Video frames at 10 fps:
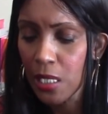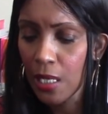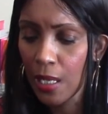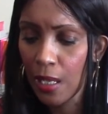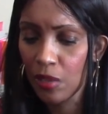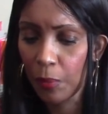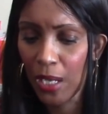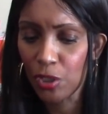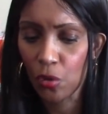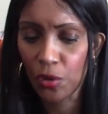Uh, the
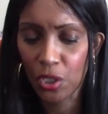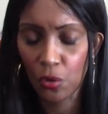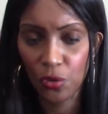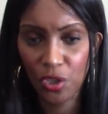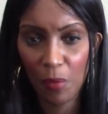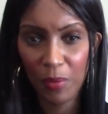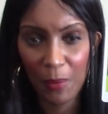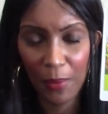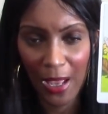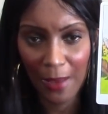Page of Coins could also
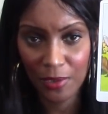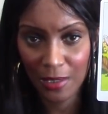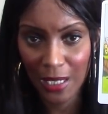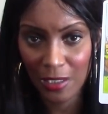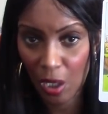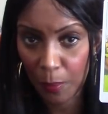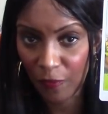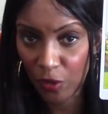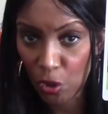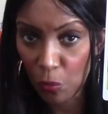be perhaps the setting up
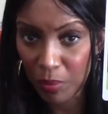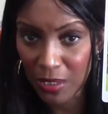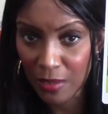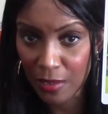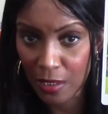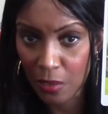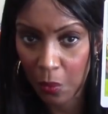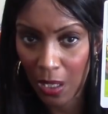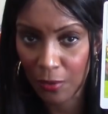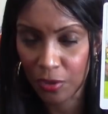new business as
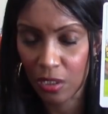well.